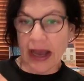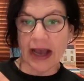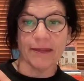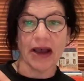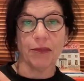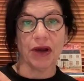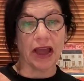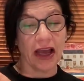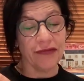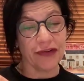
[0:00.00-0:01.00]

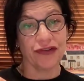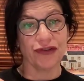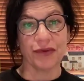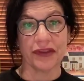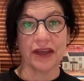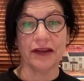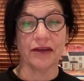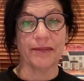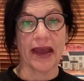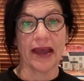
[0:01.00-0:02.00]
Well, I often talk with kids
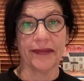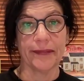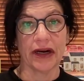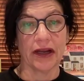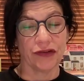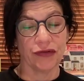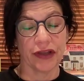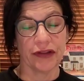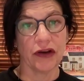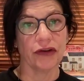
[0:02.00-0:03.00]
about, when I
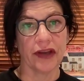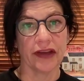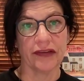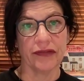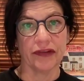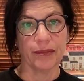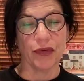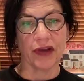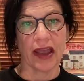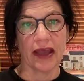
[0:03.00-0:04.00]
talk in the context of this
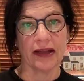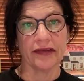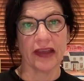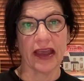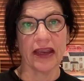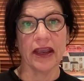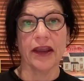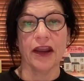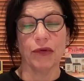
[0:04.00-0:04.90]
book, and I say,